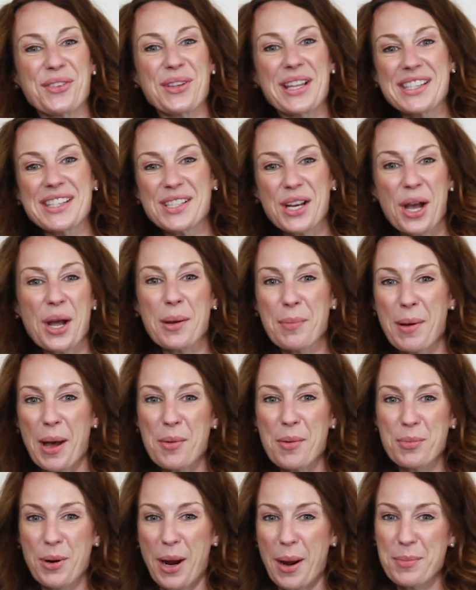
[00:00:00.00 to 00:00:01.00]
let's talk
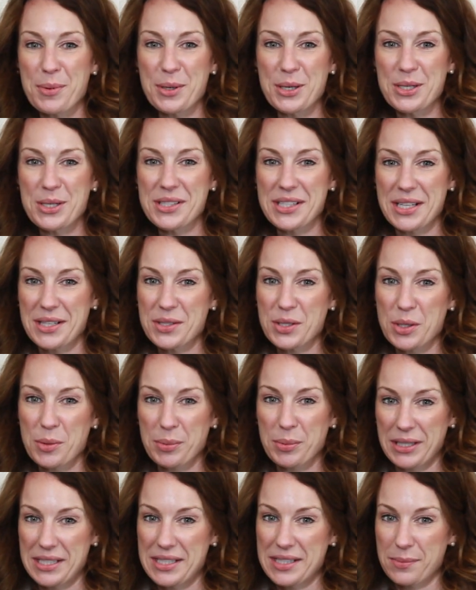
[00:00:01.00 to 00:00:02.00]
about proper sensor
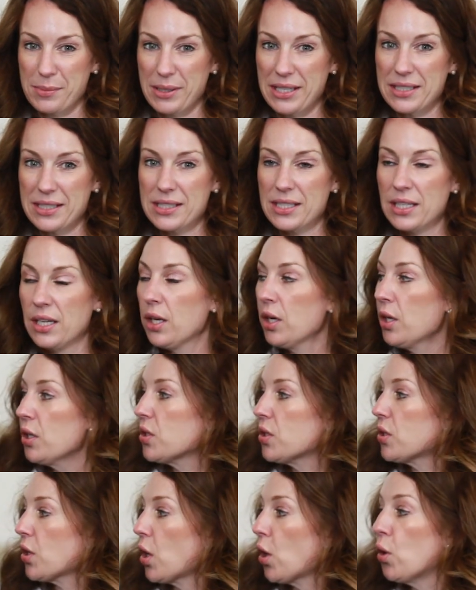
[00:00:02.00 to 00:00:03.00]
placement.
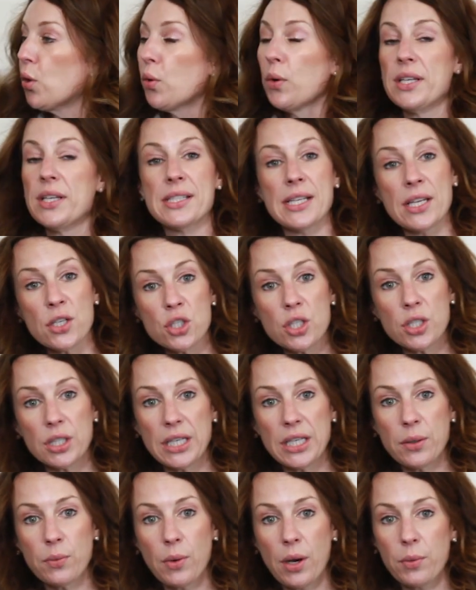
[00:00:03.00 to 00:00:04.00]
So
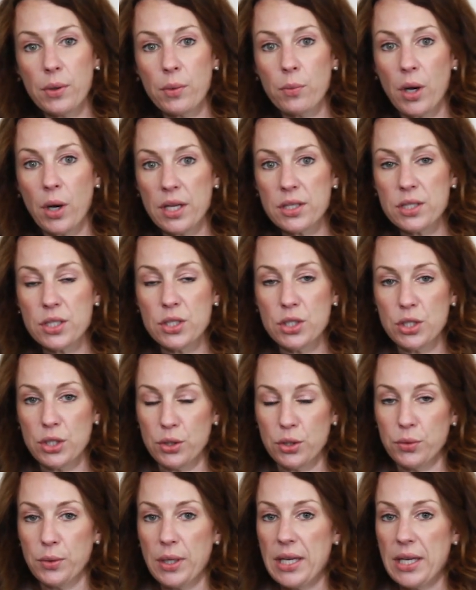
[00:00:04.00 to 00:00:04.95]
essentially what we want to do